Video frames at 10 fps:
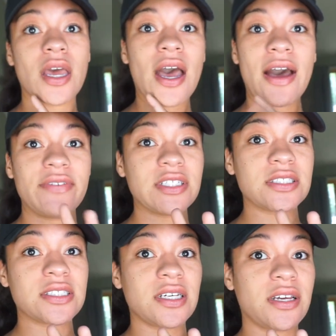having
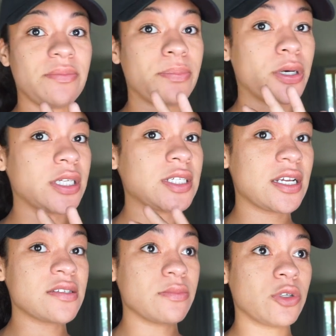to put
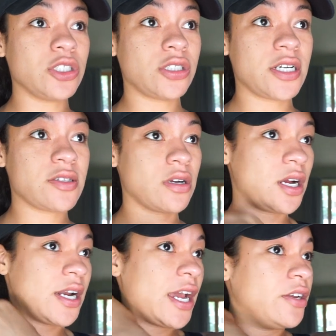tons of moisturizer
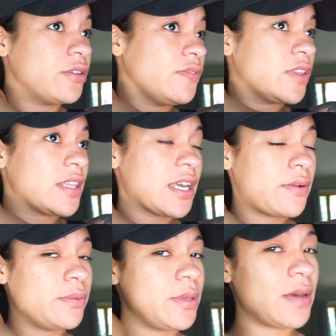on. I don't even think I
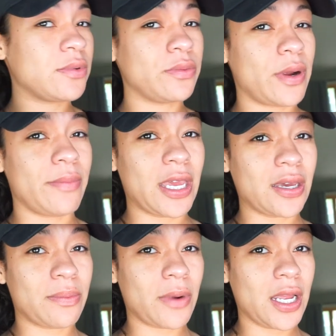would be able to wear
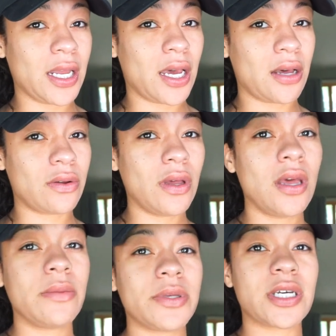makeup right now
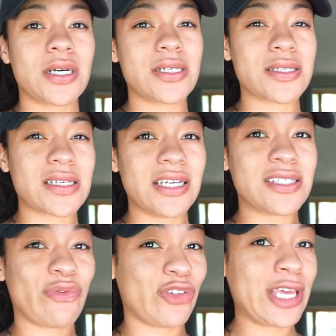because it's
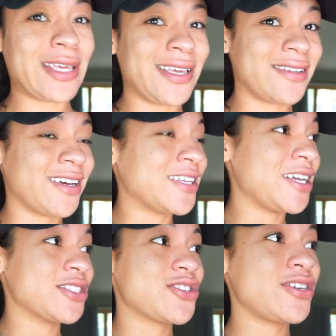flaky. Like
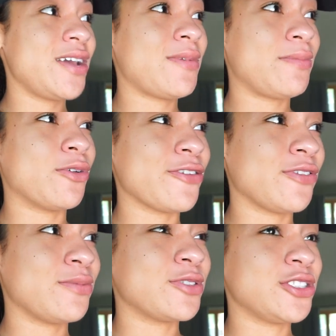yesterday, my
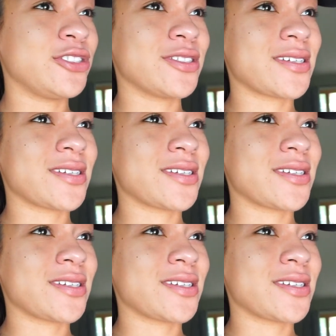boyfriend was just